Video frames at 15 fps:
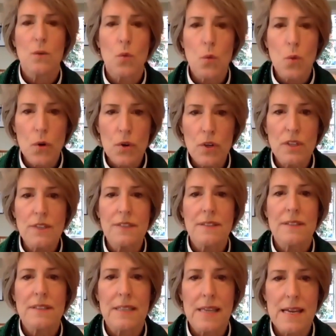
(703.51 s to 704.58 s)
world
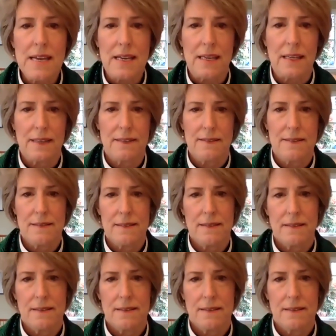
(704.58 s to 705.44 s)
needs.